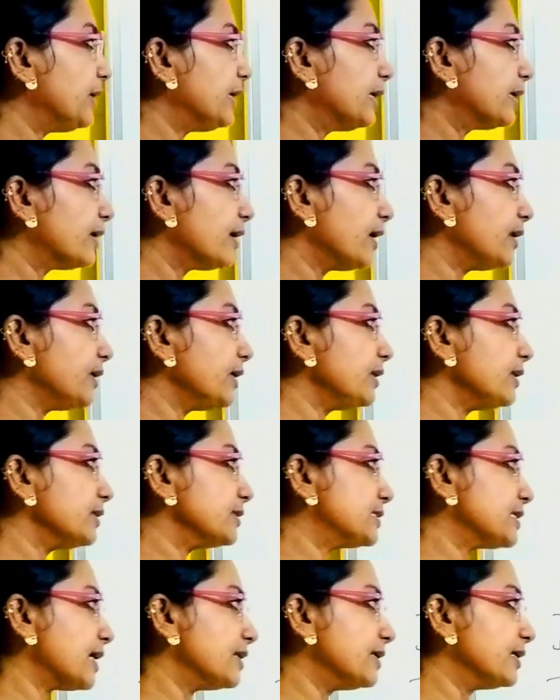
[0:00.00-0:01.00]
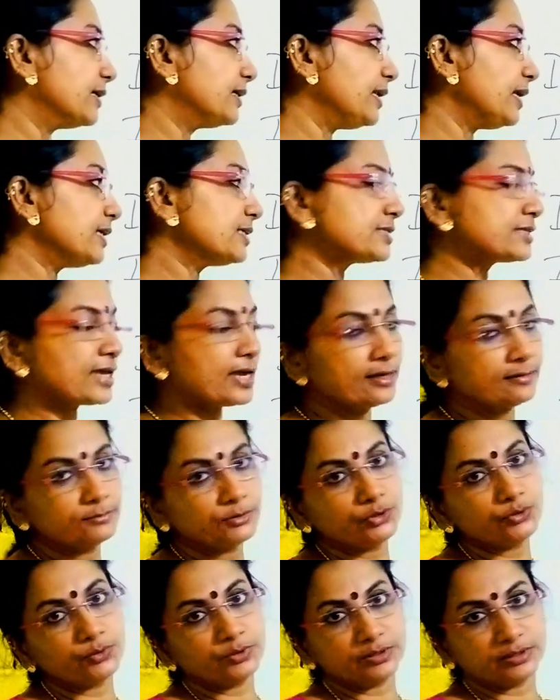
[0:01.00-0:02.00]
Iranians and Greeks came
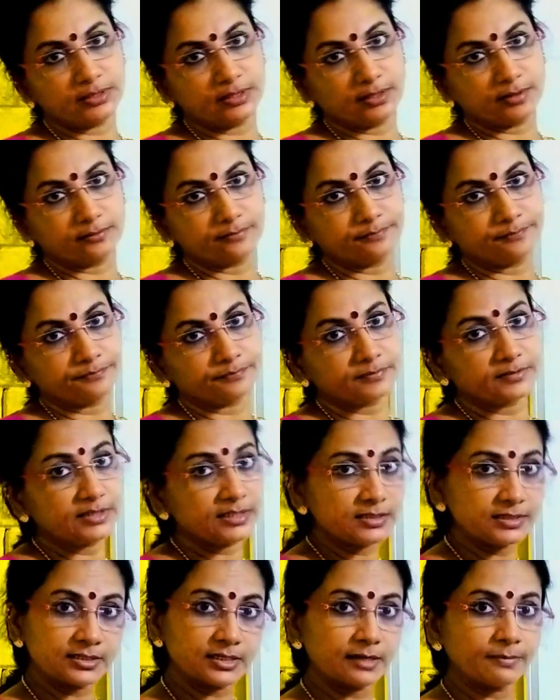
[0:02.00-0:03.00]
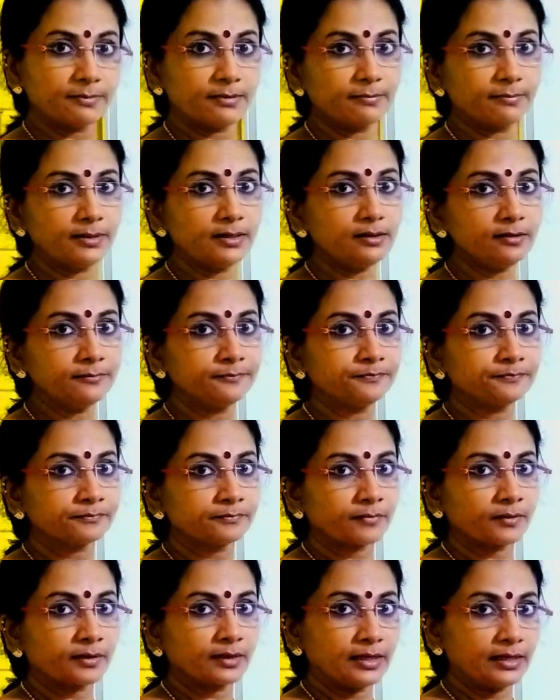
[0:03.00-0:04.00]
to India. Just remember,
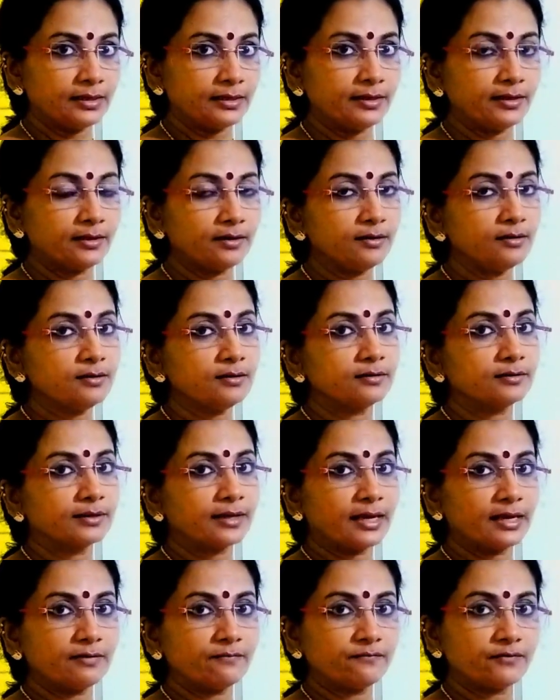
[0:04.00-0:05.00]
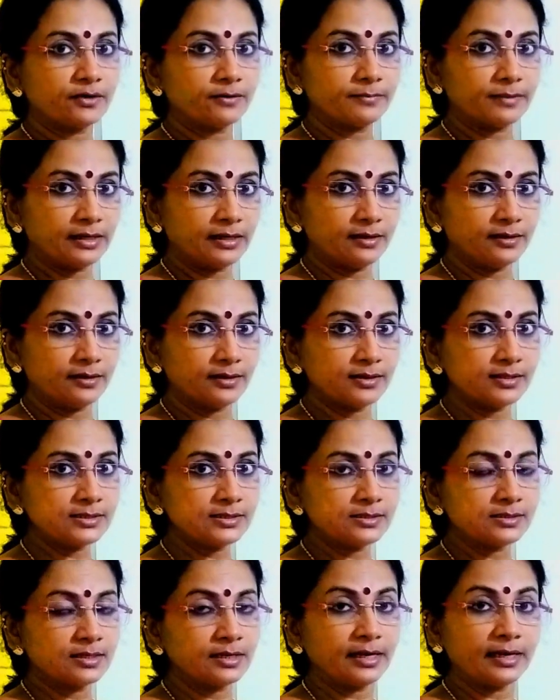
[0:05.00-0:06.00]
India came from
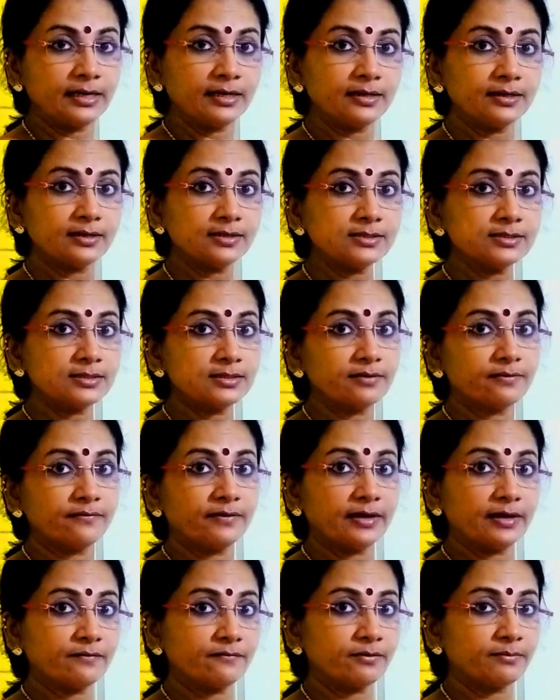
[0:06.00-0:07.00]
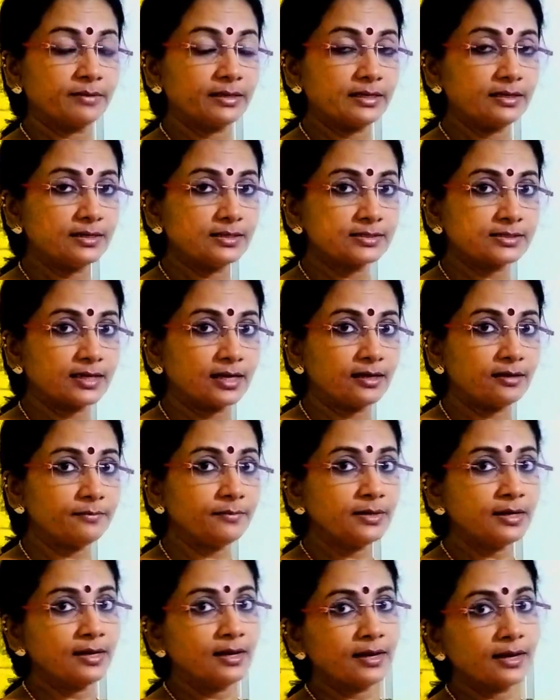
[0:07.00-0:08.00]
Indus. Indus, where from the Indus came?
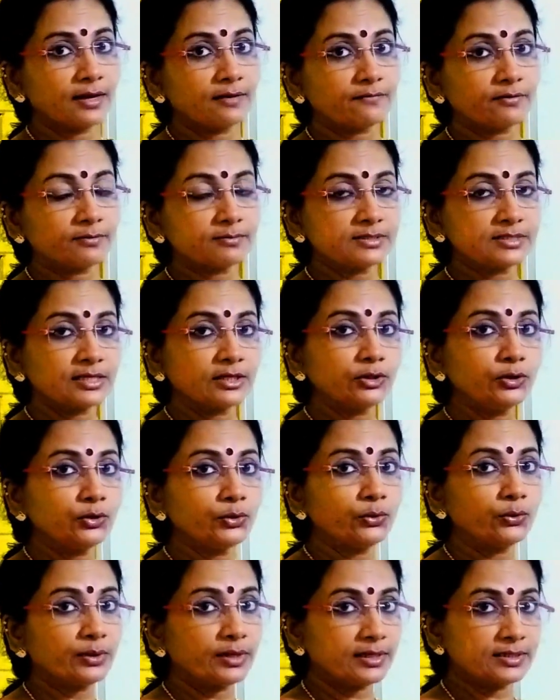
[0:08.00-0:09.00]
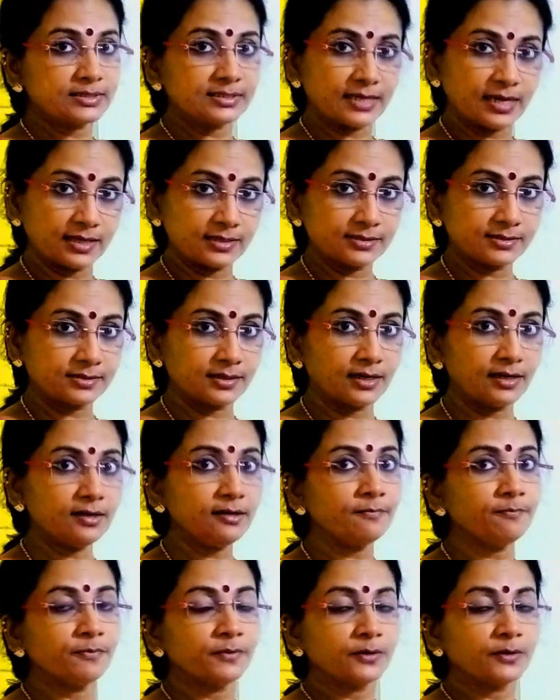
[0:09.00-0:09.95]
It from Sindhu in Sanskrit.